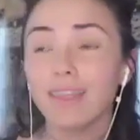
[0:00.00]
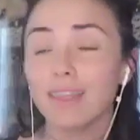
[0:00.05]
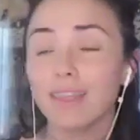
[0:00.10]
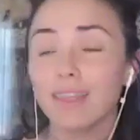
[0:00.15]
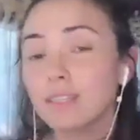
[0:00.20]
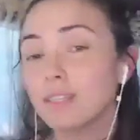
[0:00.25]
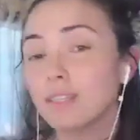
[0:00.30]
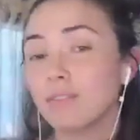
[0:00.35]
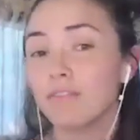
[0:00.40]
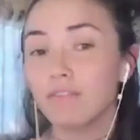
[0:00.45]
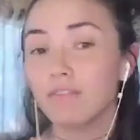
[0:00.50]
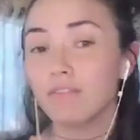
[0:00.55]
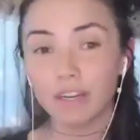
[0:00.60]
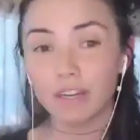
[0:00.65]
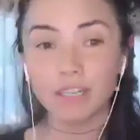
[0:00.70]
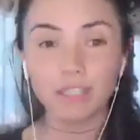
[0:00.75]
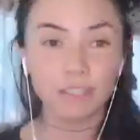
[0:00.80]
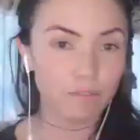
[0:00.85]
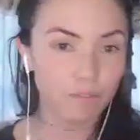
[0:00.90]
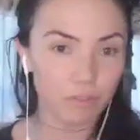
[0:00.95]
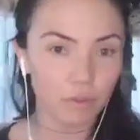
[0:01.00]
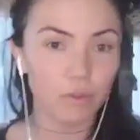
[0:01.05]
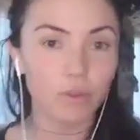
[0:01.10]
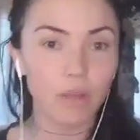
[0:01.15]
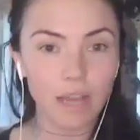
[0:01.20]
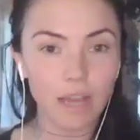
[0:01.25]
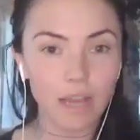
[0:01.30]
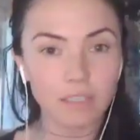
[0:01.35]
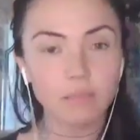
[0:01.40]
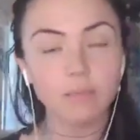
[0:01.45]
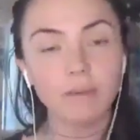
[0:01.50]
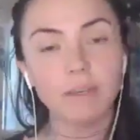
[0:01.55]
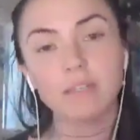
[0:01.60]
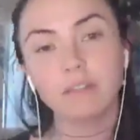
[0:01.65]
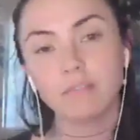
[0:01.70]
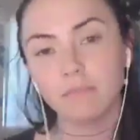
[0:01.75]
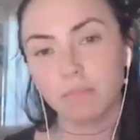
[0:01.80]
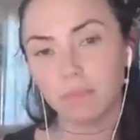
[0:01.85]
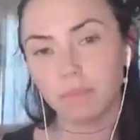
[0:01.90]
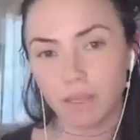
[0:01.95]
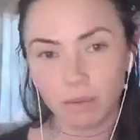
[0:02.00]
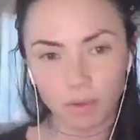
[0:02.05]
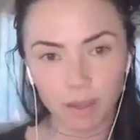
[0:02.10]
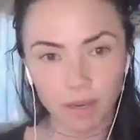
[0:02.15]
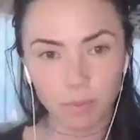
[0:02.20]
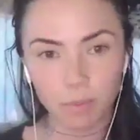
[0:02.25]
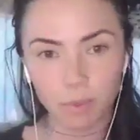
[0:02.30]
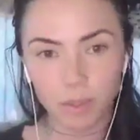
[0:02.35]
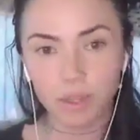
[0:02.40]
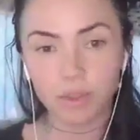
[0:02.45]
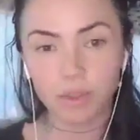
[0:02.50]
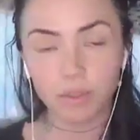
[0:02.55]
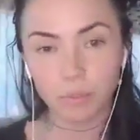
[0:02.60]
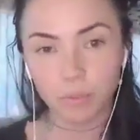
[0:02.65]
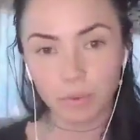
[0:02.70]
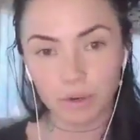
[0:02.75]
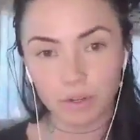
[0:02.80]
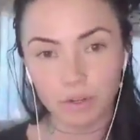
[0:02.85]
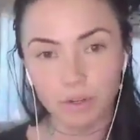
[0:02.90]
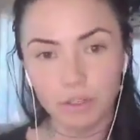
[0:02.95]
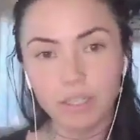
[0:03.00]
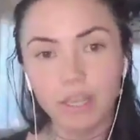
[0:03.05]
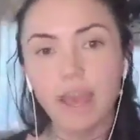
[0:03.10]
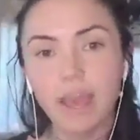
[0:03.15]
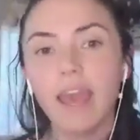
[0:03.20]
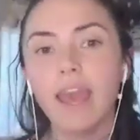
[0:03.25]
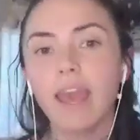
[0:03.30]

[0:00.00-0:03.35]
this is a very difficult aspect of being wide awake in the world.